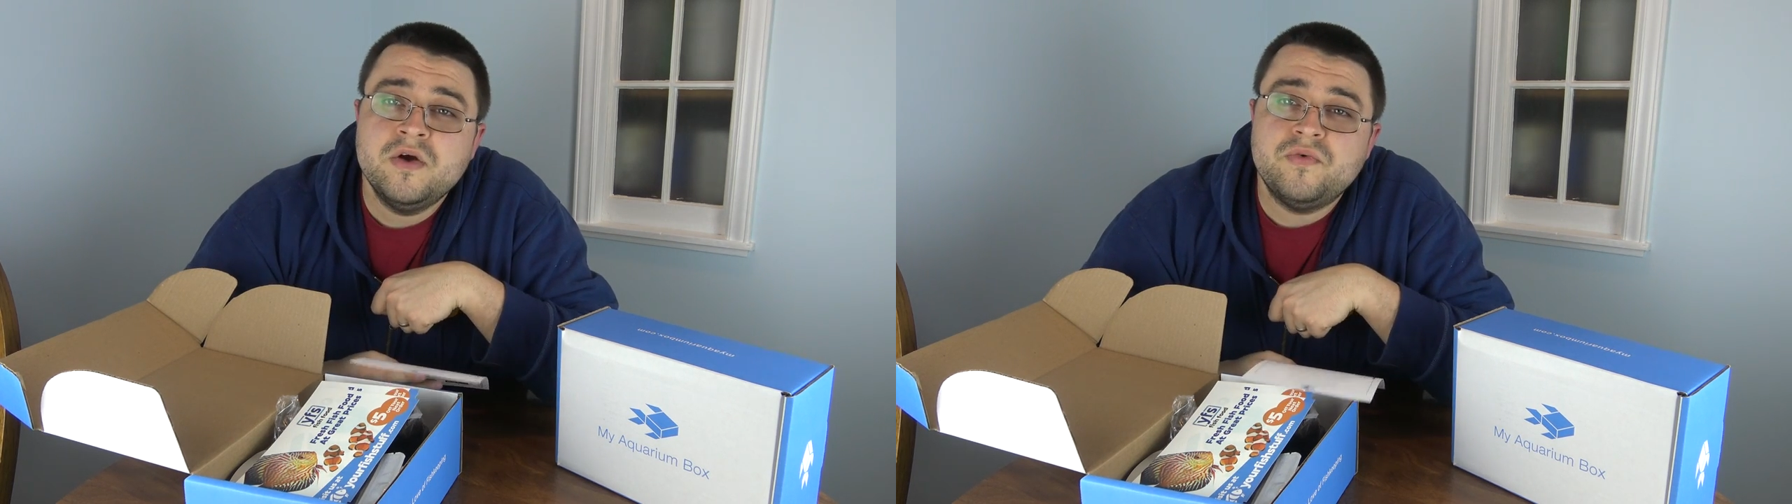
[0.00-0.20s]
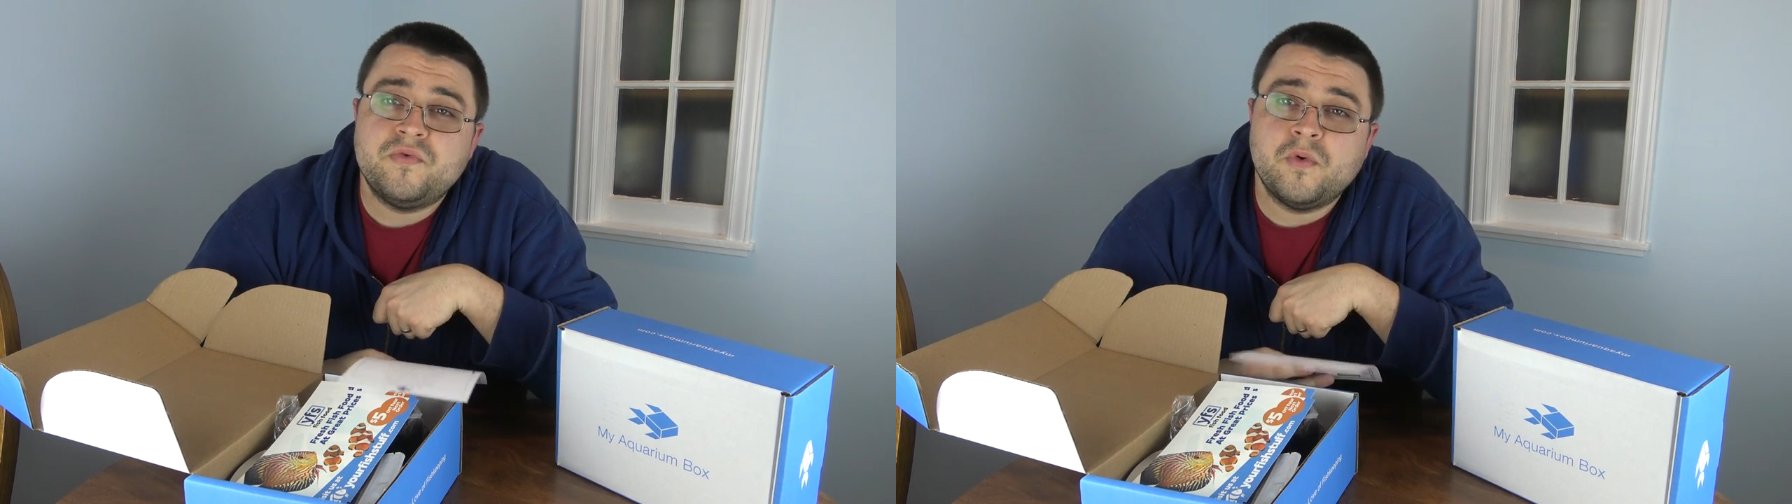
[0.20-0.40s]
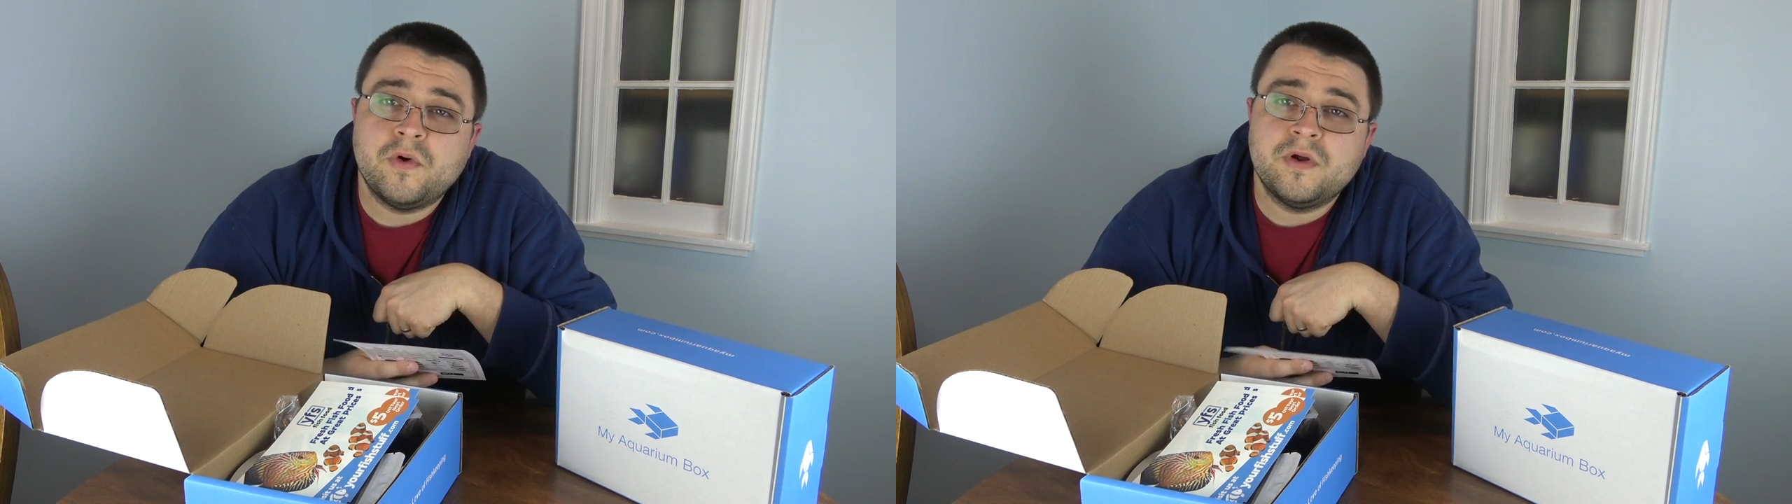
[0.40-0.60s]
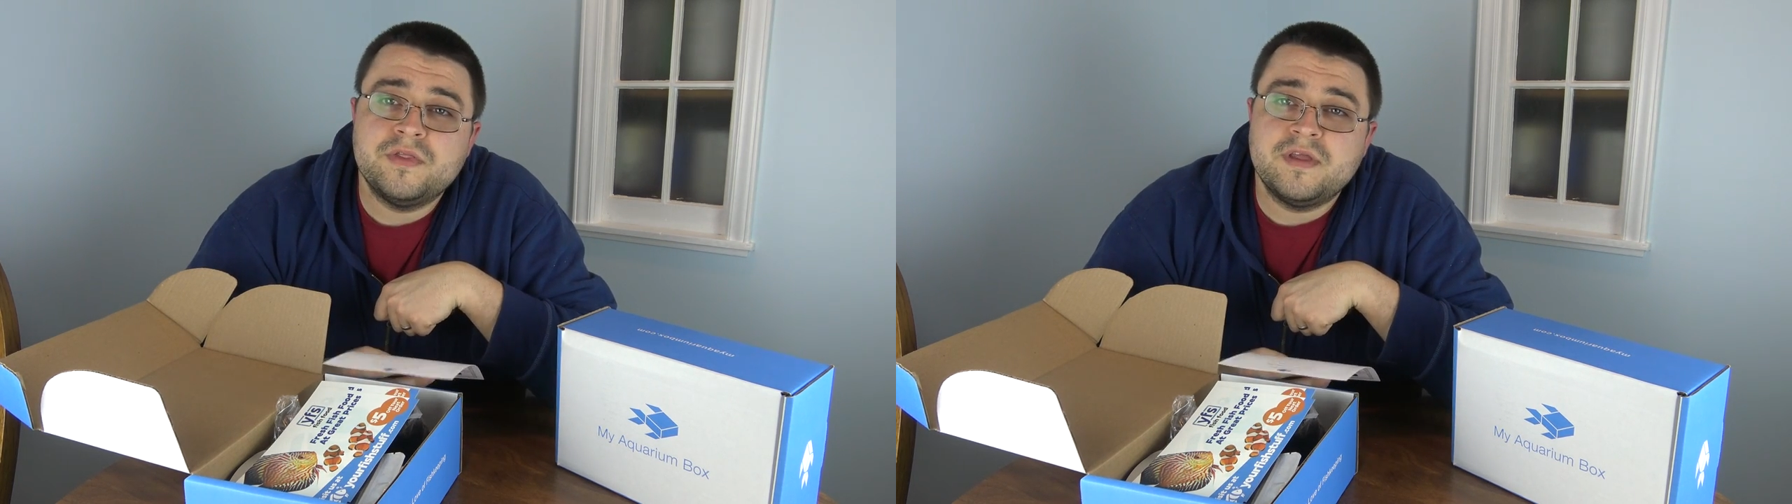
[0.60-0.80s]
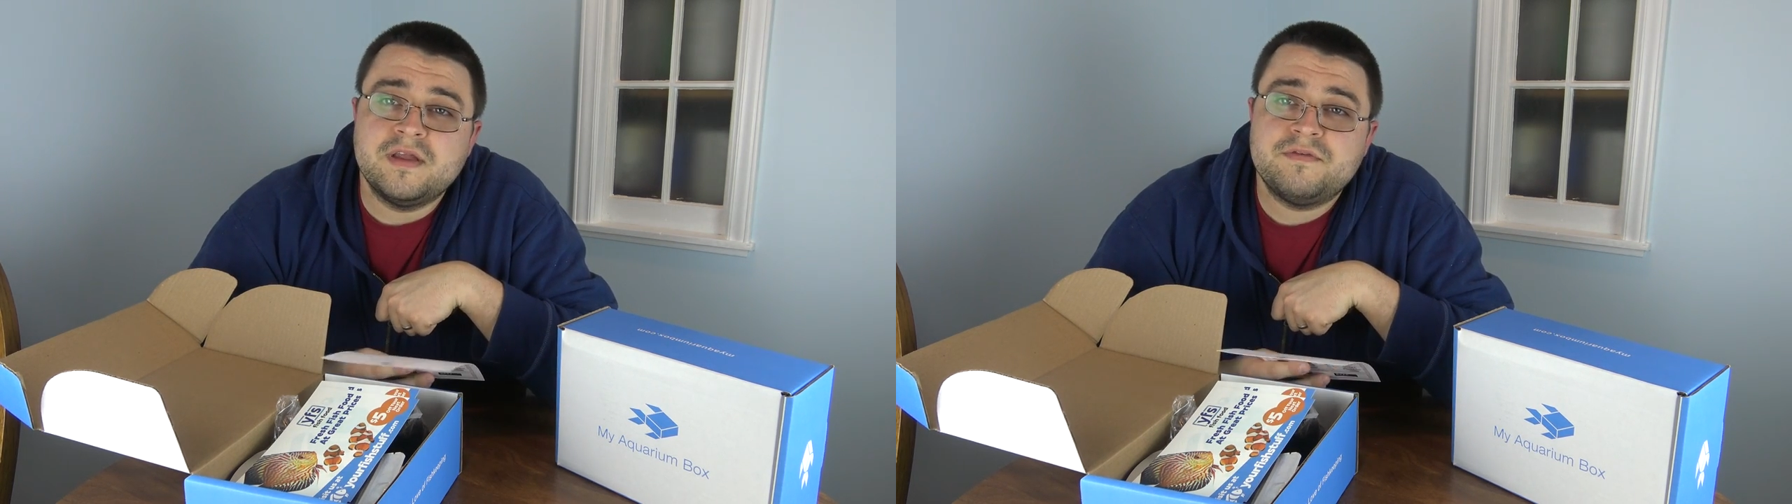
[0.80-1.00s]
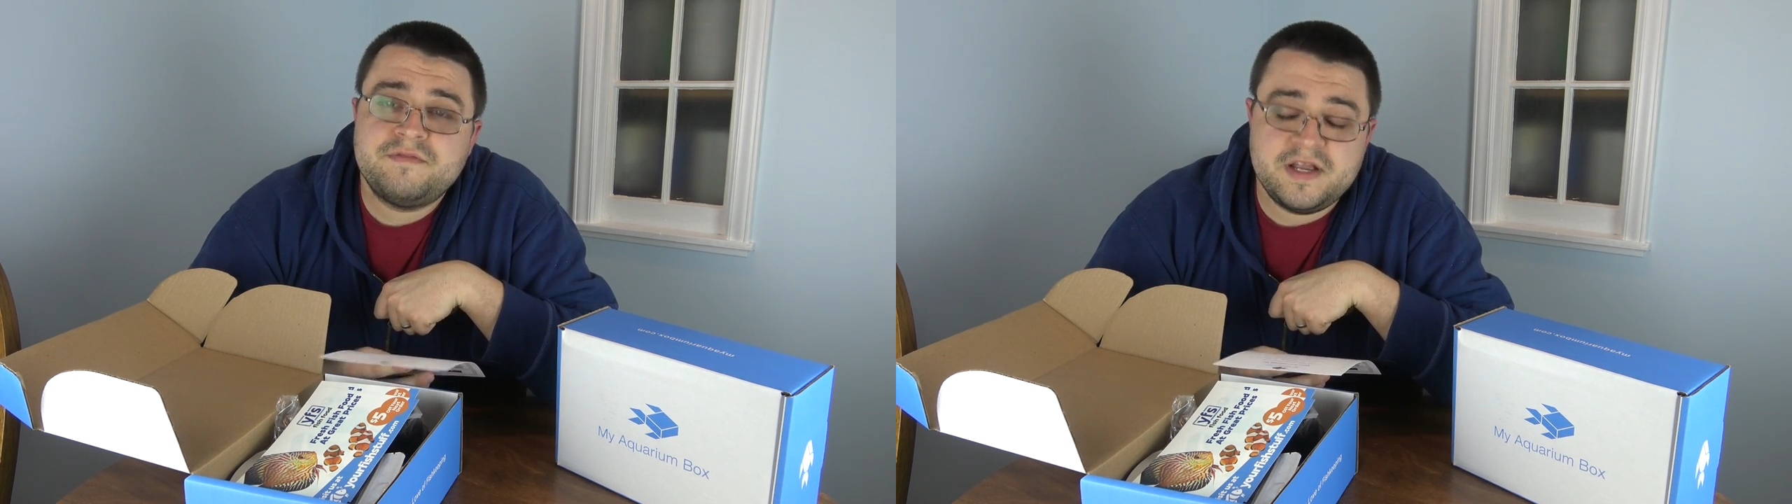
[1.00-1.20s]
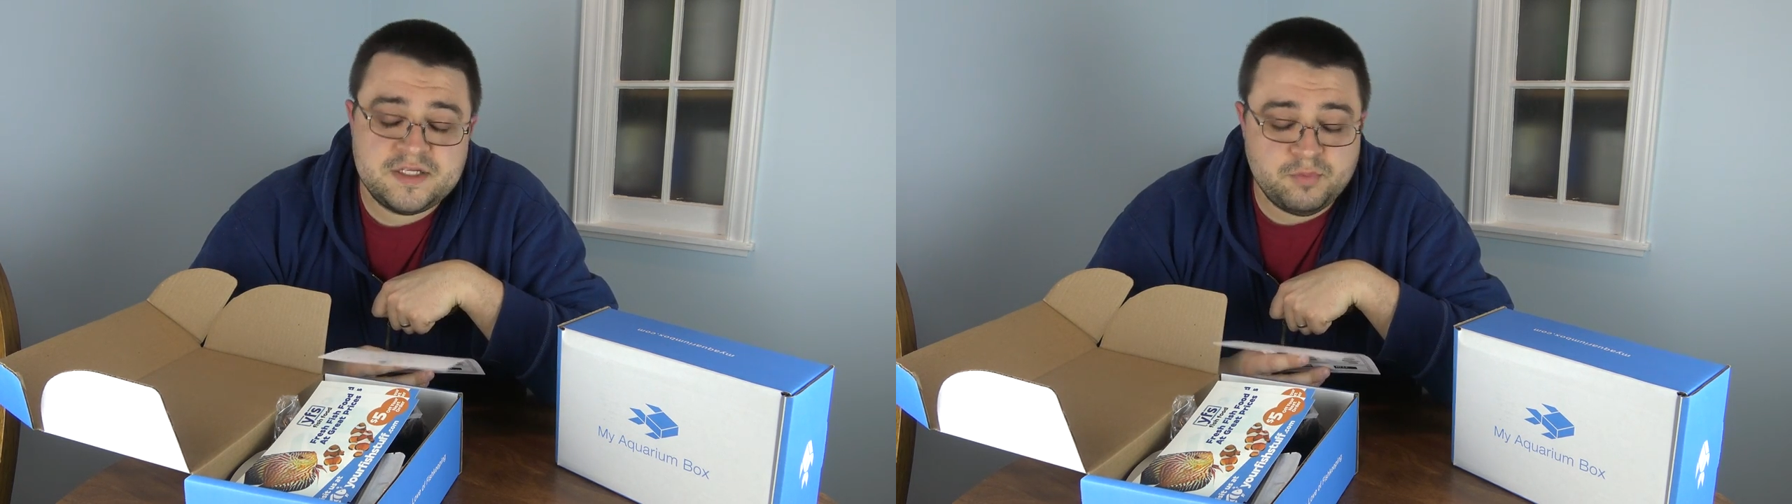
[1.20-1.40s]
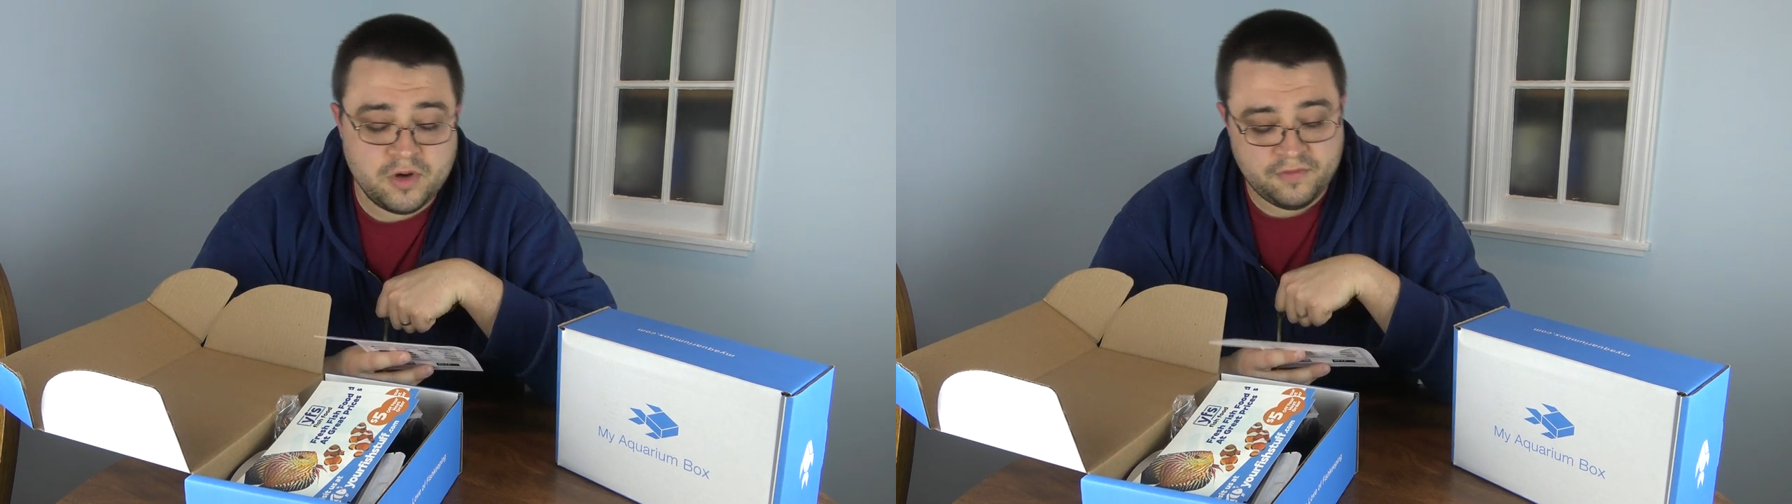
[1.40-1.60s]
for the
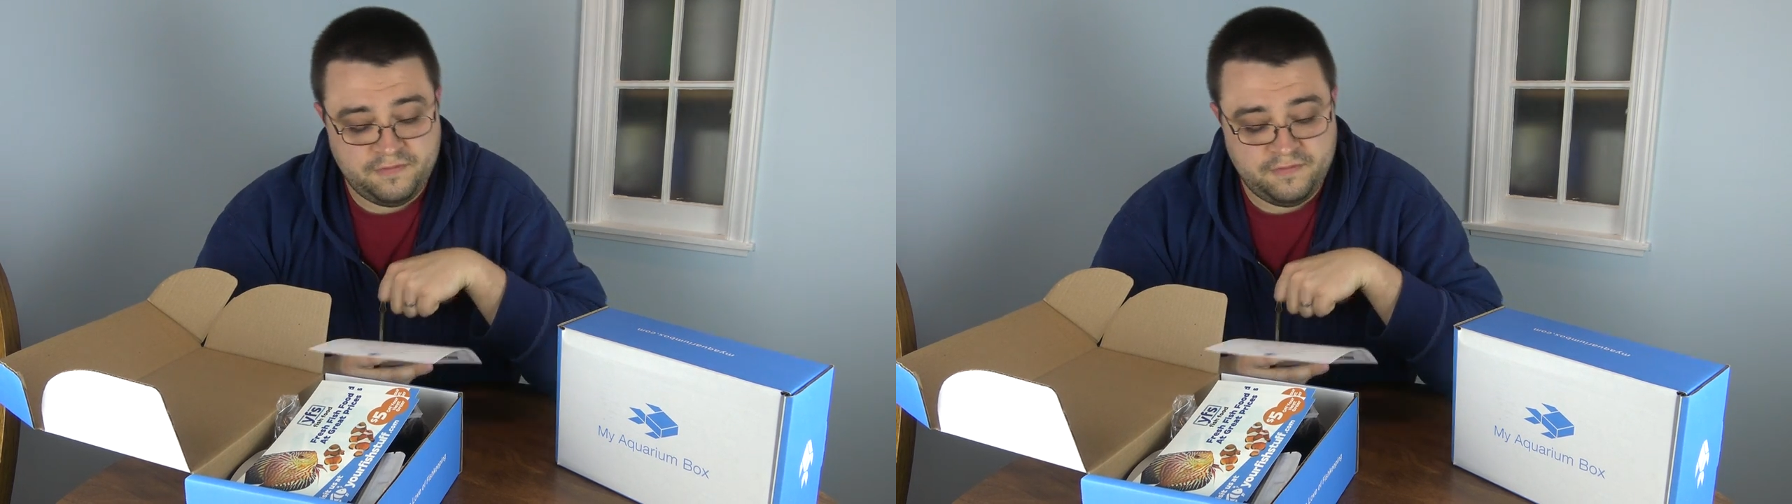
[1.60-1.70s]
Facebook